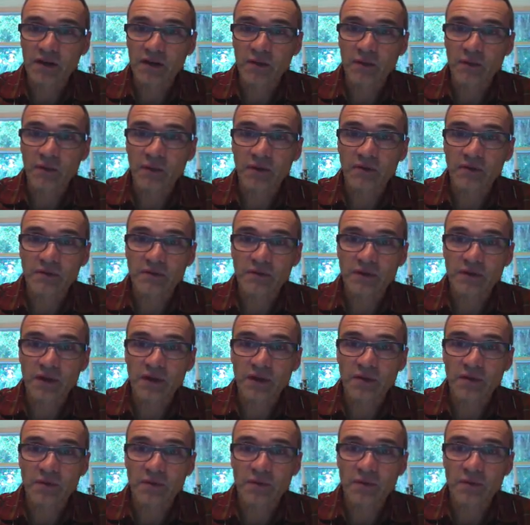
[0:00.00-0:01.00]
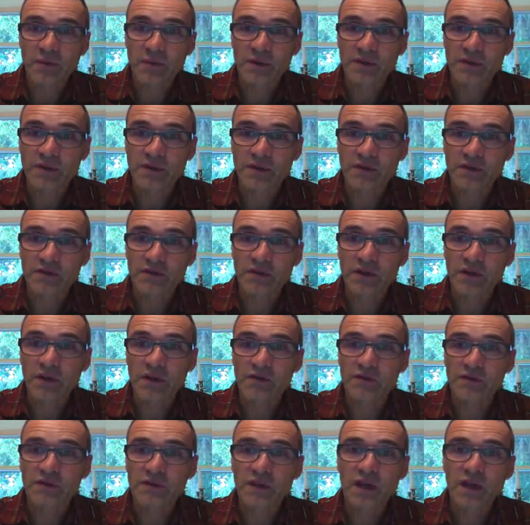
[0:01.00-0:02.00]
where you start out with a bunch of
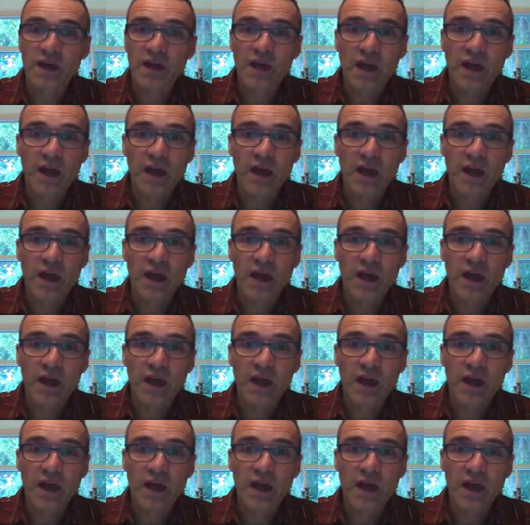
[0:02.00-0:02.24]
glucose